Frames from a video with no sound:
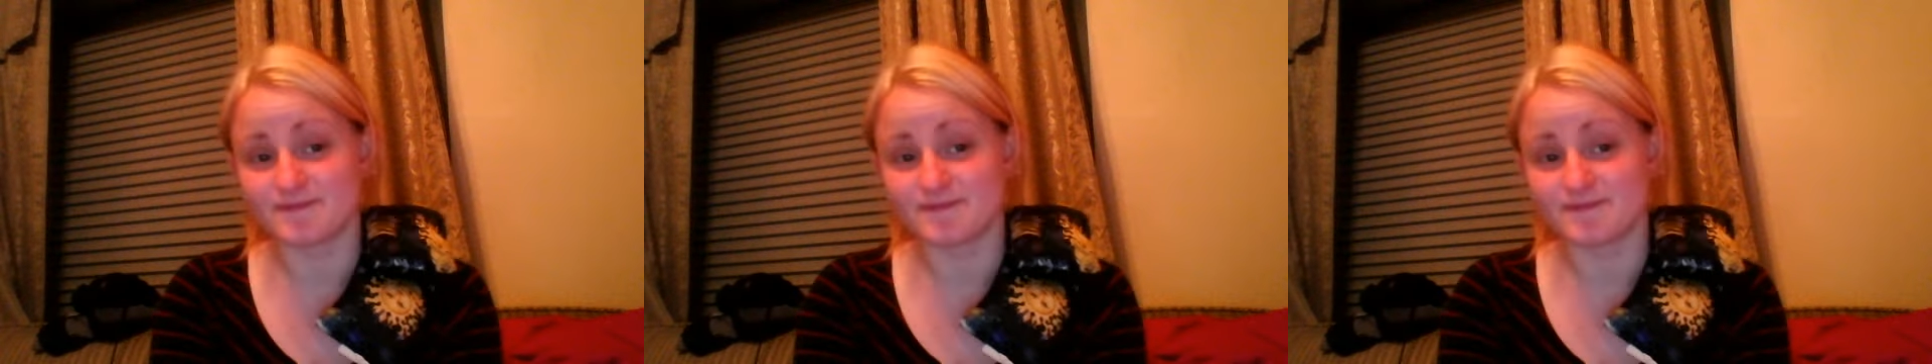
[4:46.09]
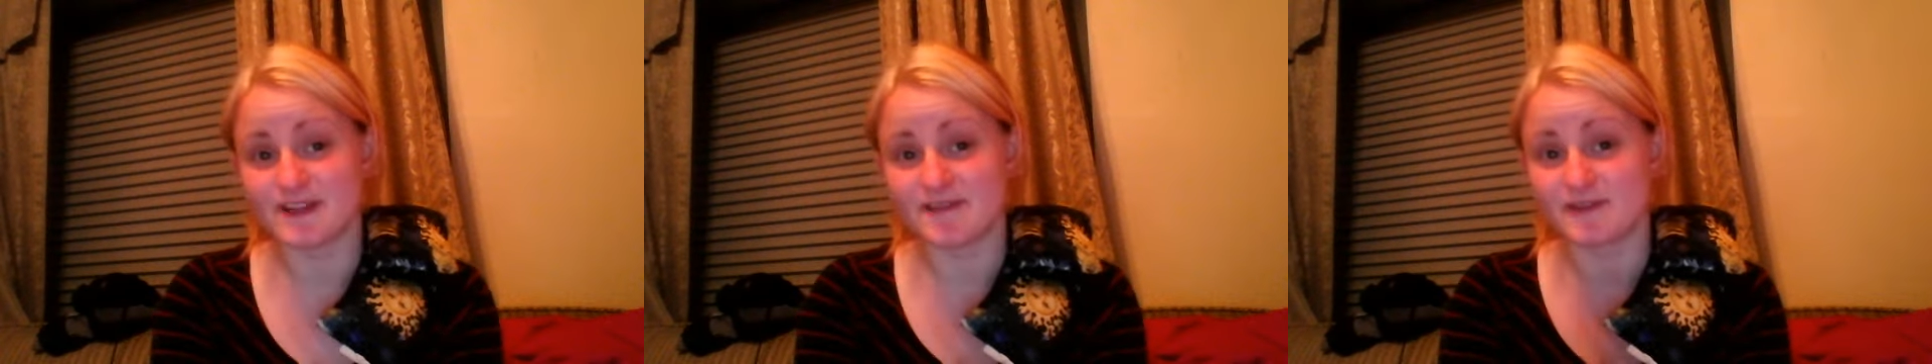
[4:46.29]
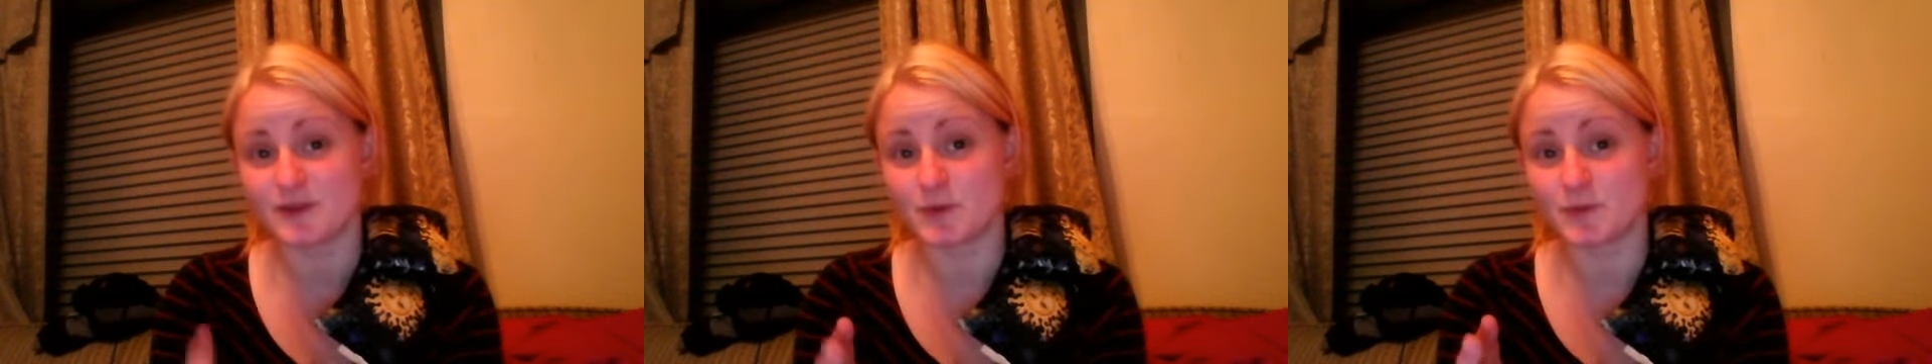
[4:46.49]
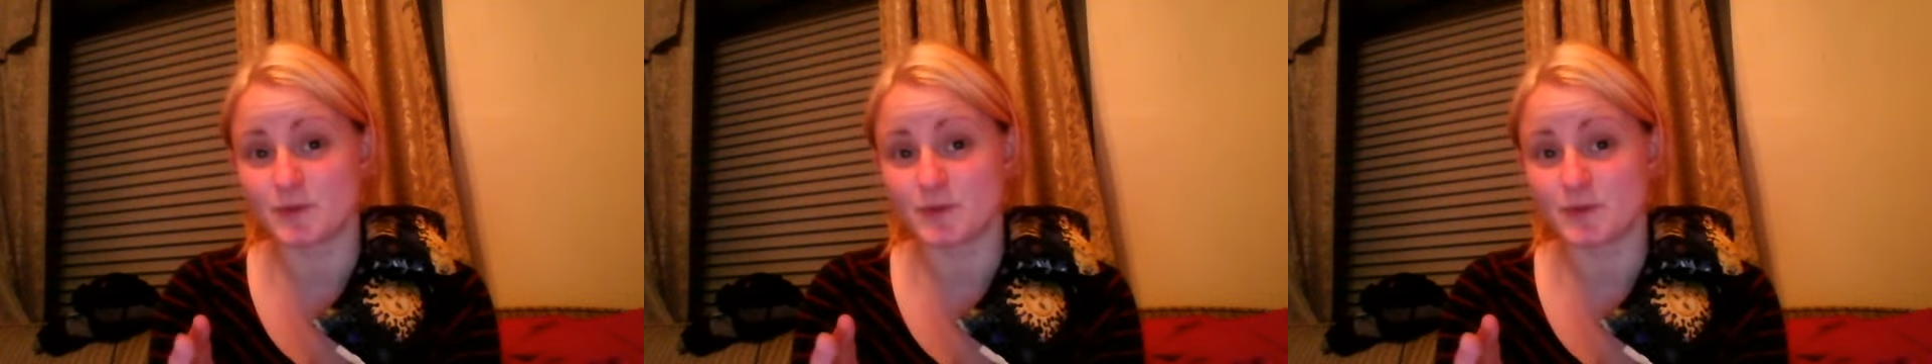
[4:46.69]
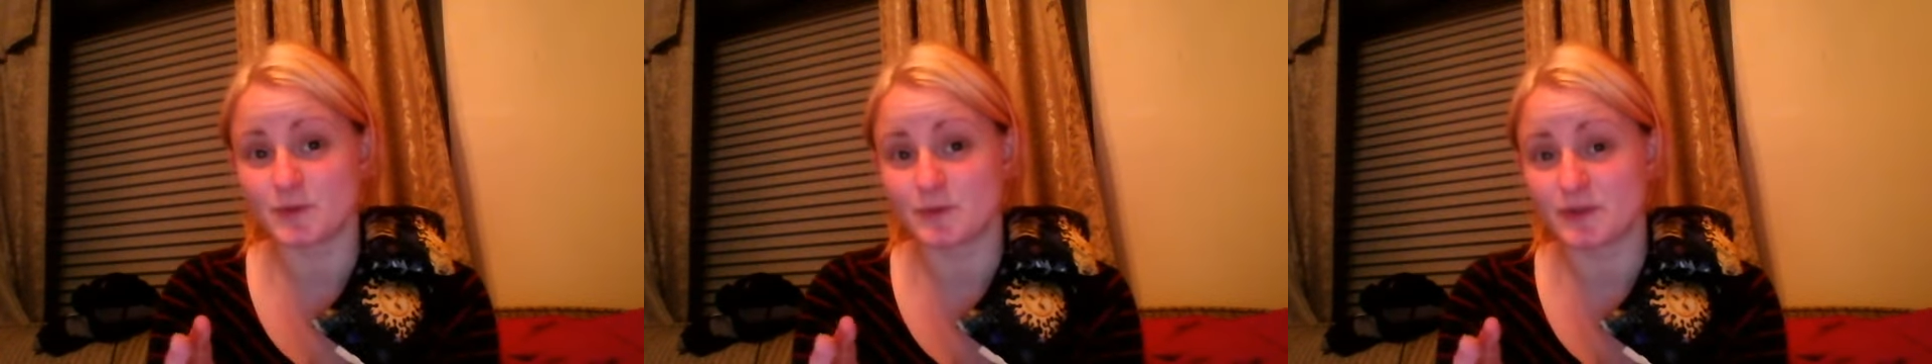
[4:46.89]
if
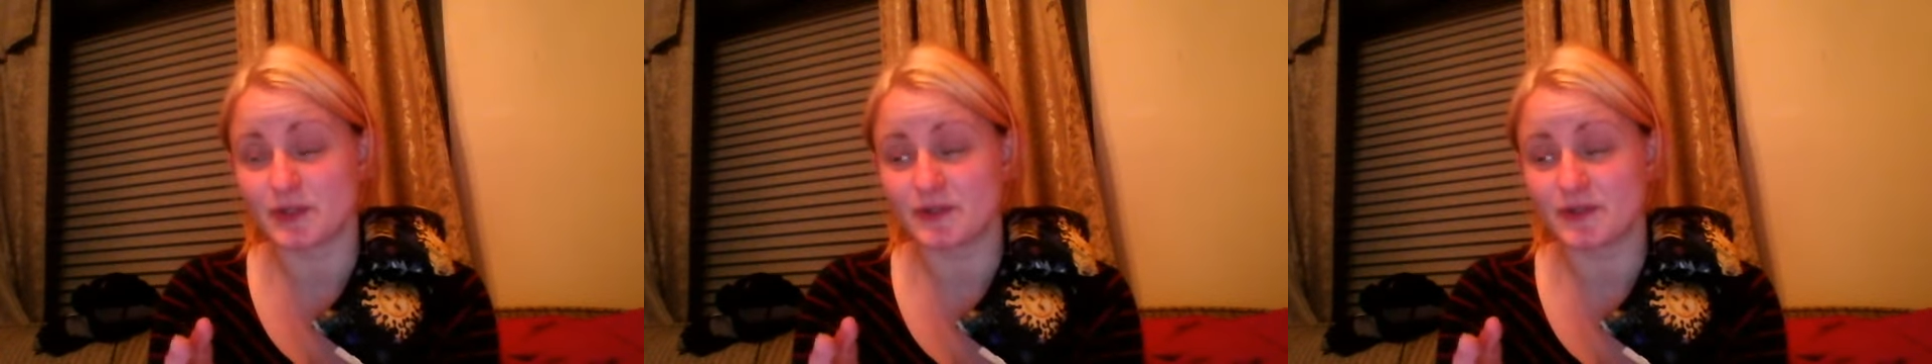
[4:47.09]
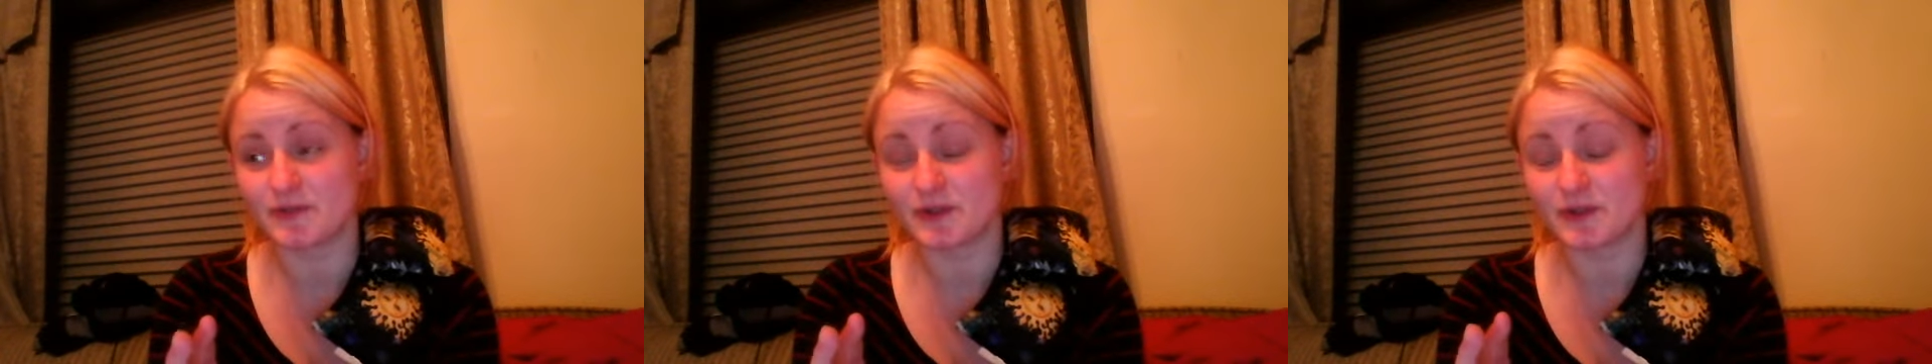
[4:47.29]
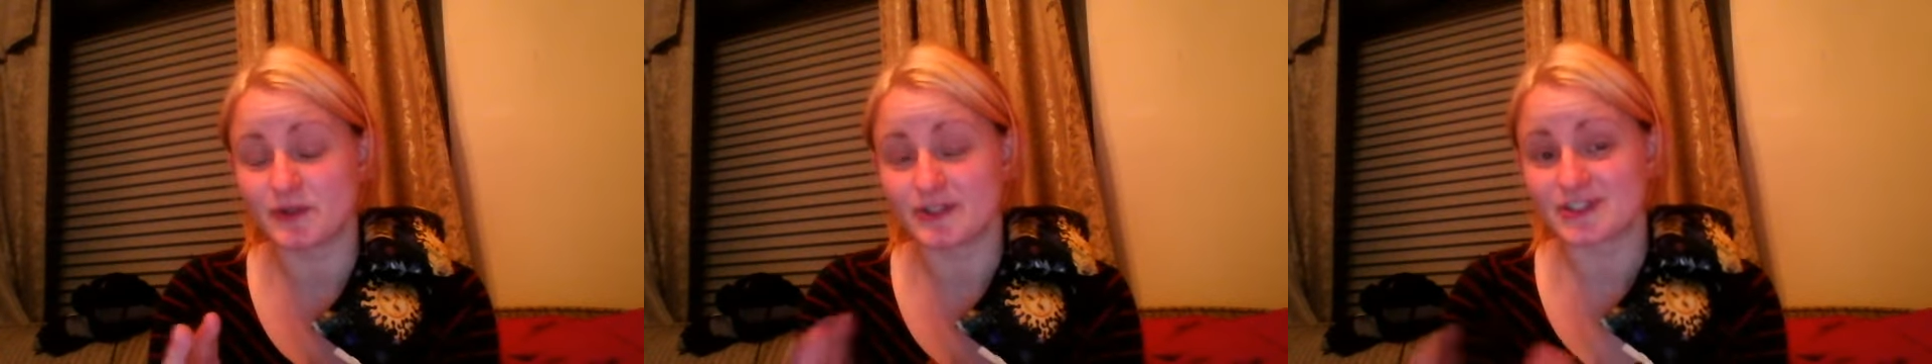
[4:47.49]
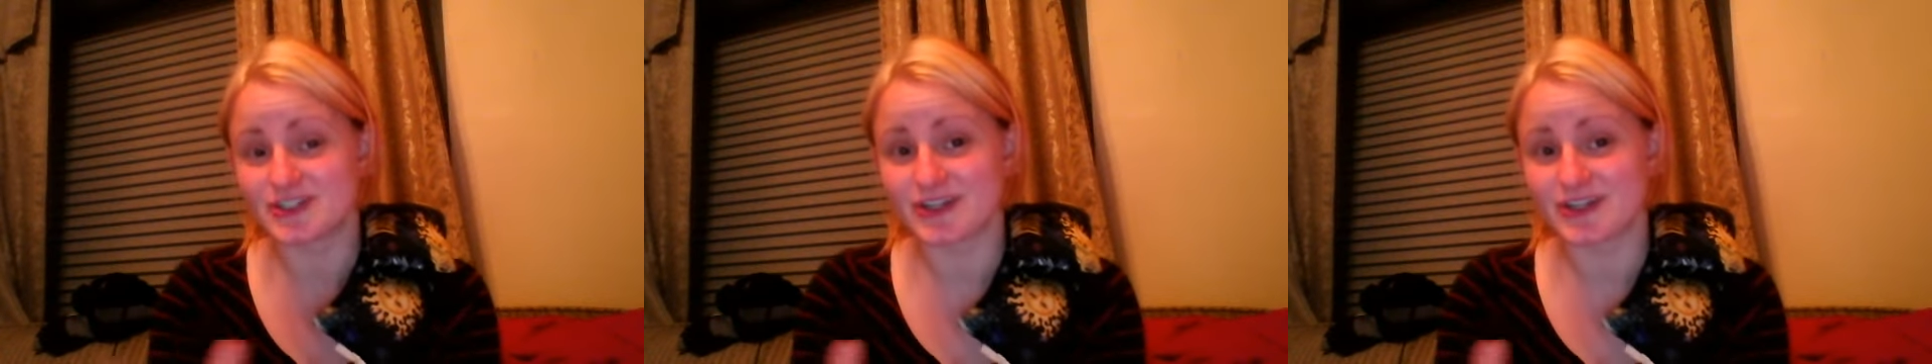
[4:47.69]
you if you're in